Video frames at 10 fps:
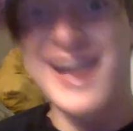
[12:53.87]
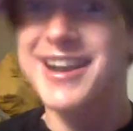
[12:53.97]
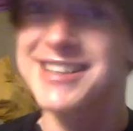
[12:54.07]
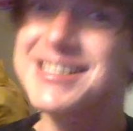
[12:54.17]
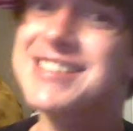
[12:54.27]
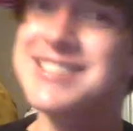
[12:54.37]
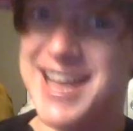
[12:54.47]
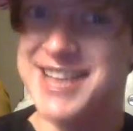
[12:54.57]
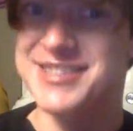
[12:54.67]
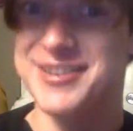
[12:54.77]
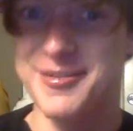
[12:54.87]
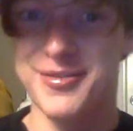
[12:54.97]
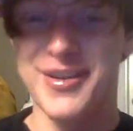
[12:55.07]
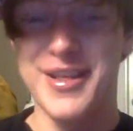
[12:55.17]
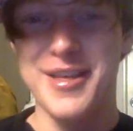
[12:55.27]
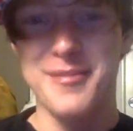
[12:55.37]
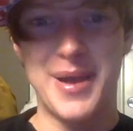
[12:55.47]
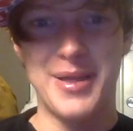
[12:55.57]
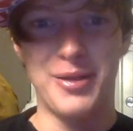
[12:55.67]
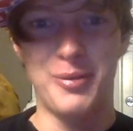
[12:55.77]
That's the end of
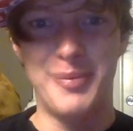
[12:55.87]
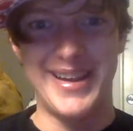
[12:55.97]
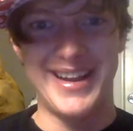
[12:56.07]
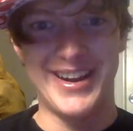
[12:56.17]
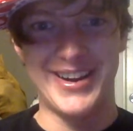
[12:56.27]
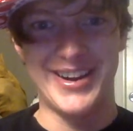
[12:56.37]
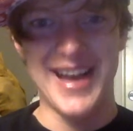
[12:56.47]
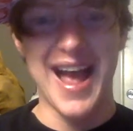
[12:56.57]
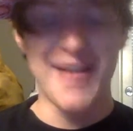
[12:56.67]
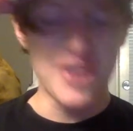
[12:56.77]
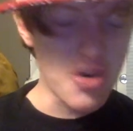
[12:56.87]
my little bit here. Have a